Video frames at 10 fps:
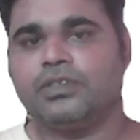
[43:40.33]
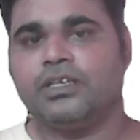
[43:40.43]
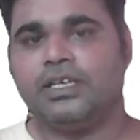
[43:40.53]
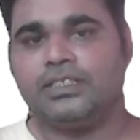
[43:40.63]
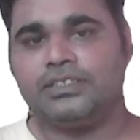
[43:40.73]

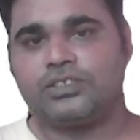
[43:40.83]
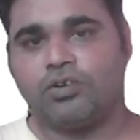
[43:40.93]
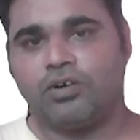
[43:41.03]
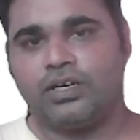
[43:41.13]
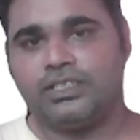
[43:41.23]
and this
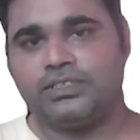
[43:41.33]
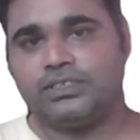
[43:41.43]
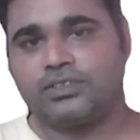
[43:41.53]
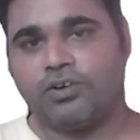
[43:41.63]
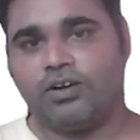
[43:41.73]

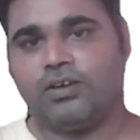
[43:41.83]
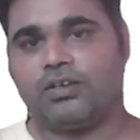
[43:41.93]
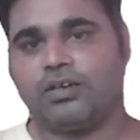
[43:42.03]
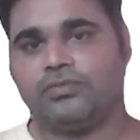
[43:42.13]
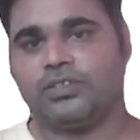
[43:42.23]
orange color
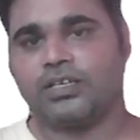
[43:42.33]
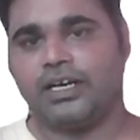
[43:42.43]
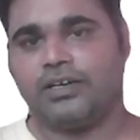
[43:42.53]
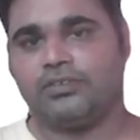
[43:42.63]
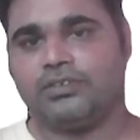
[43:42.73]
of the
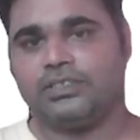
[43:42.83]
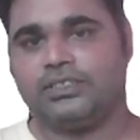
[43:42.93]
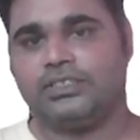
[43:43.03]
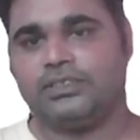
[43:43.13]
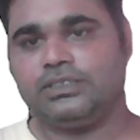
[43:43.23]
carrot
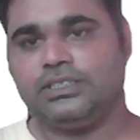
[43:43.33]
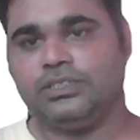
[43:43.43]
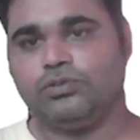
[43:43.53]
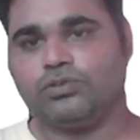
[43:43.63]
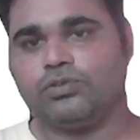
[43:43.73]
is
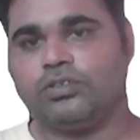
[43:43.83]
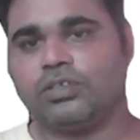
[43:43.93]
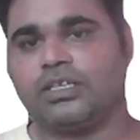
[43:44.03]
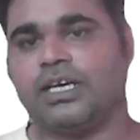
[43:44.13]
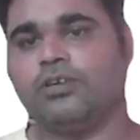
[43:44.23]
due to the
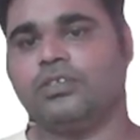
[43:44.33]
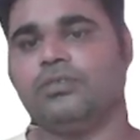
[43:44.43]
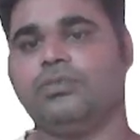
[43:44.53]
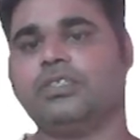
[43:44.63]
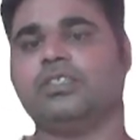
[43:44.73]

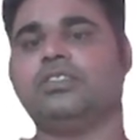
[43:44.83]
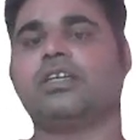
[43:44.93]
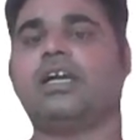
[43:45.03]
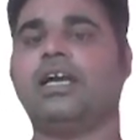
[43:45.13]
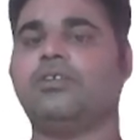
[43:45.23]
carotene, because the
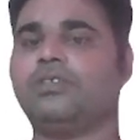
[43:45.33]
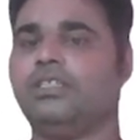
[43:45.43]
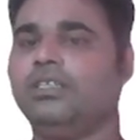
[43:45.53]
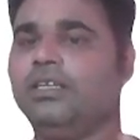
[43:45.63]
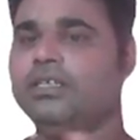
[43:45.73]

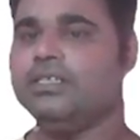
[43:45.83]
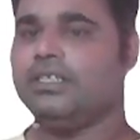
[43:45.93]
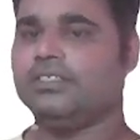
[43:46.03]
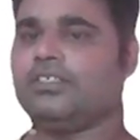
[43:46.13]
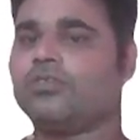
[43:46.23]
carotene
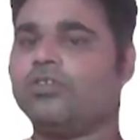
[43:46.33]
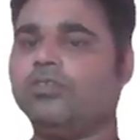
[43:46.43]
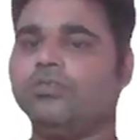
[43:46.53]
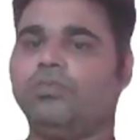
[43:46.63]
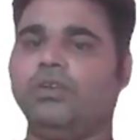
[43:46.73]
is the
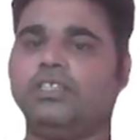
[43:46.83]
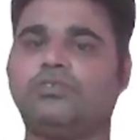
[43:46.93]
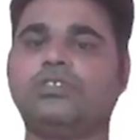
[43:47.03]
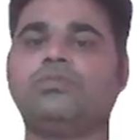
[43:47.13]
chromoplast which